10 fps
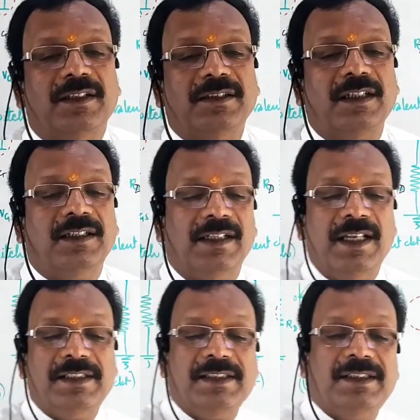that
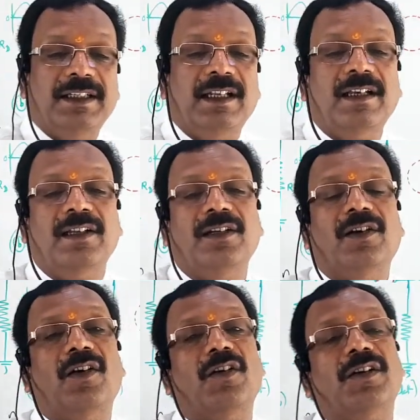AC signal
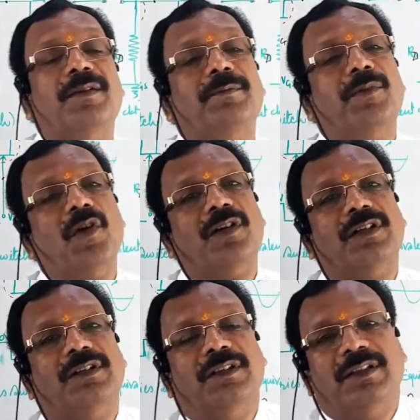or block
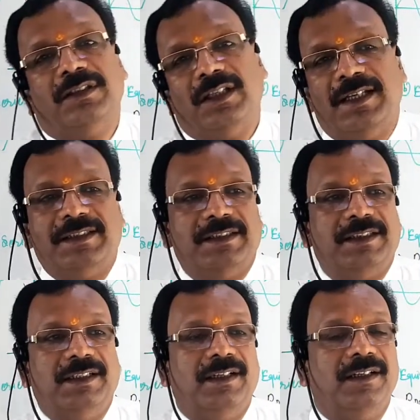the AC
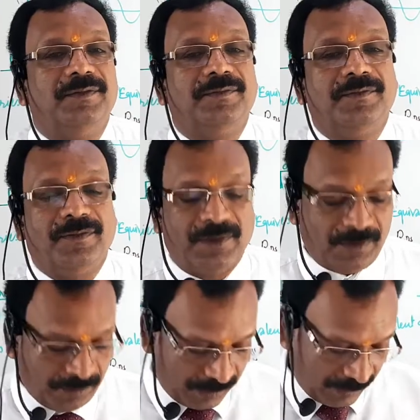signal.
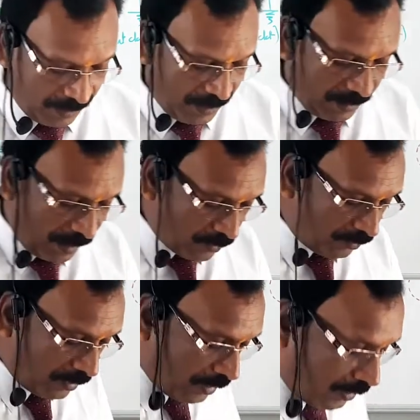Okay. Now